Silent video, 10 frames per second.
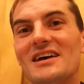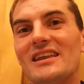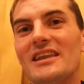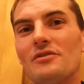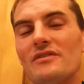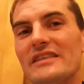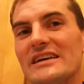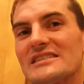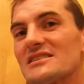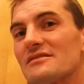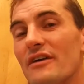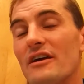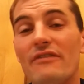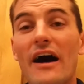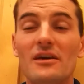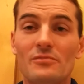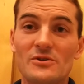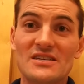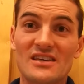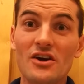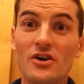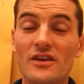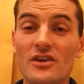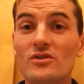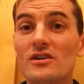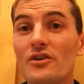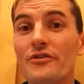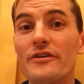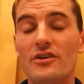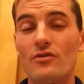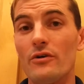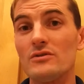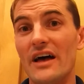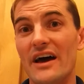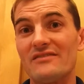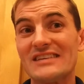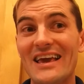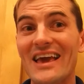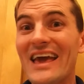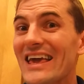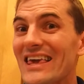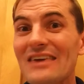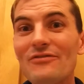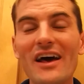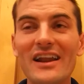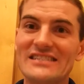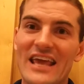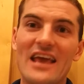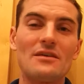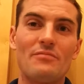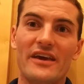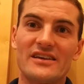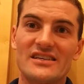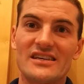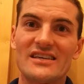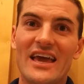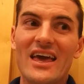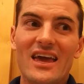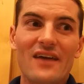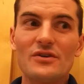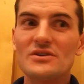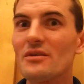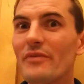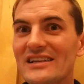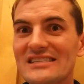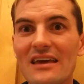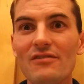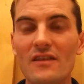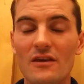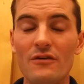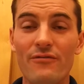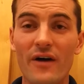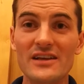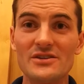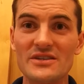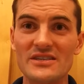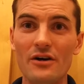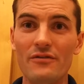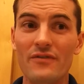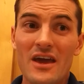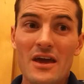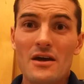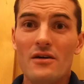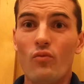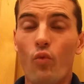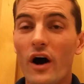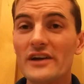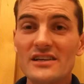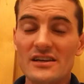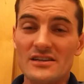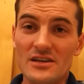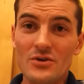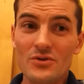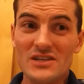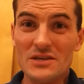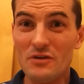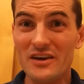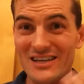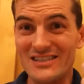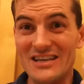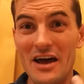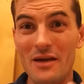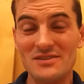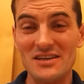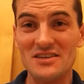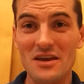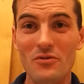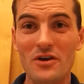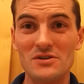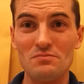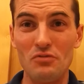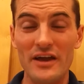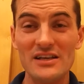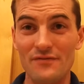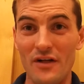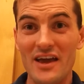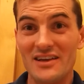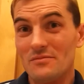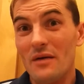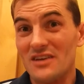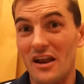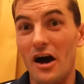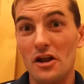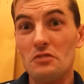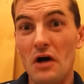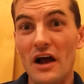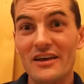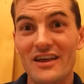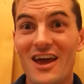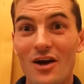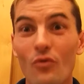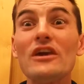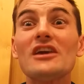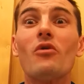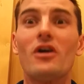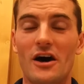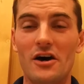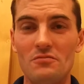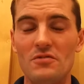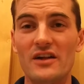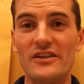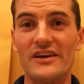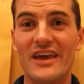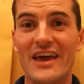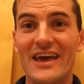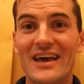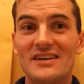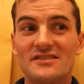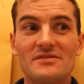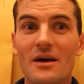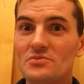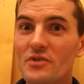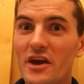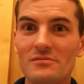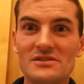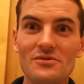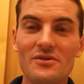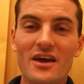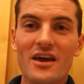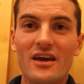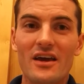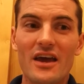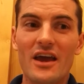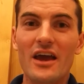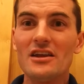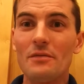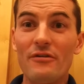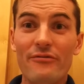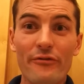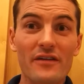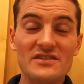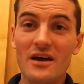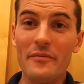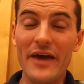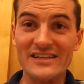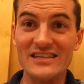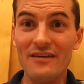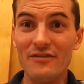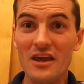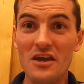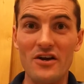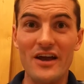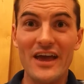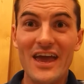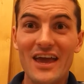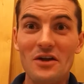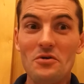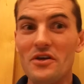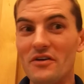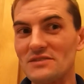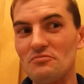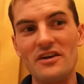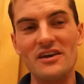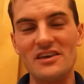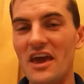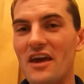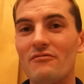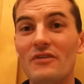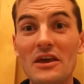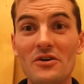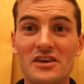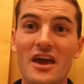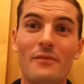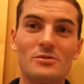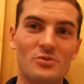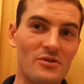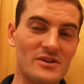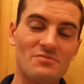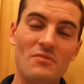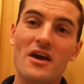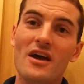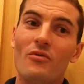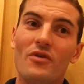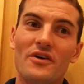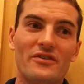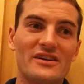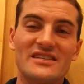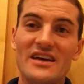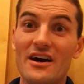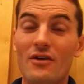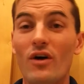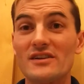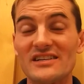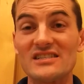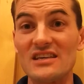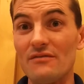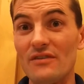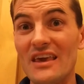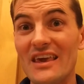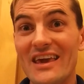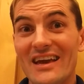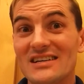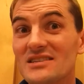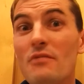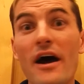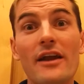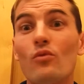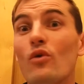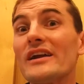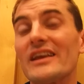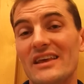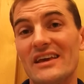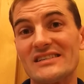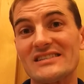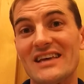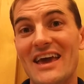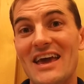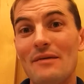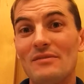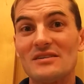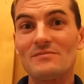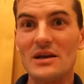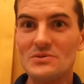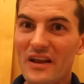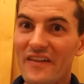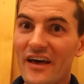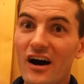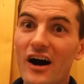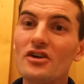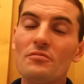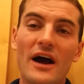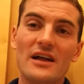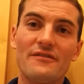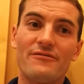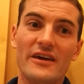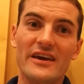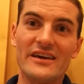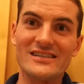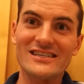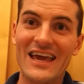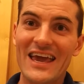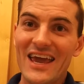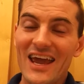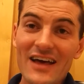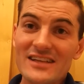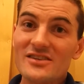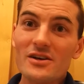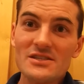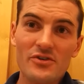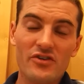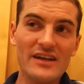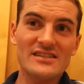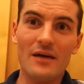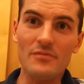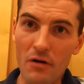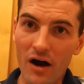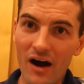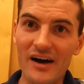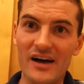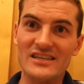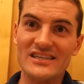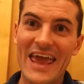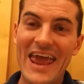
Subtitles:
Now, this is a very valuable skill that you can learn in your own lives, even on a daily basis. If there's some activity that you find yourself wanting to do, just because at times, the same way those planes fly, sometimes on autopilot, we go on autopilot. Sometimes we end up in front of some activity, or whether it's playing video games, whether it's watching TV, it doesn't matter what it is. But sometimes we get in that autopilot phase, and that's also a great time to pause.